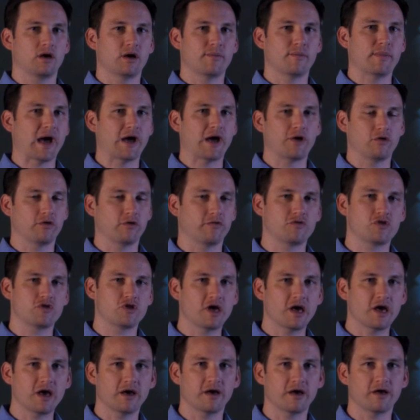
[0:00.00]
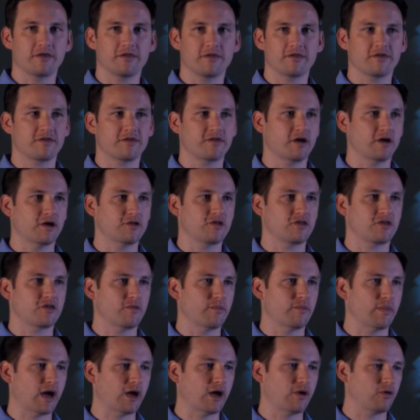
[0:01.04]
a matter of chance, it's not just
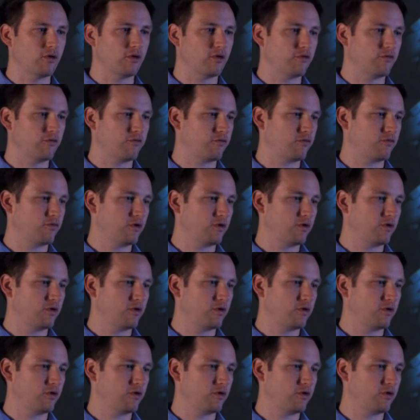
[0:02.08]
a matter of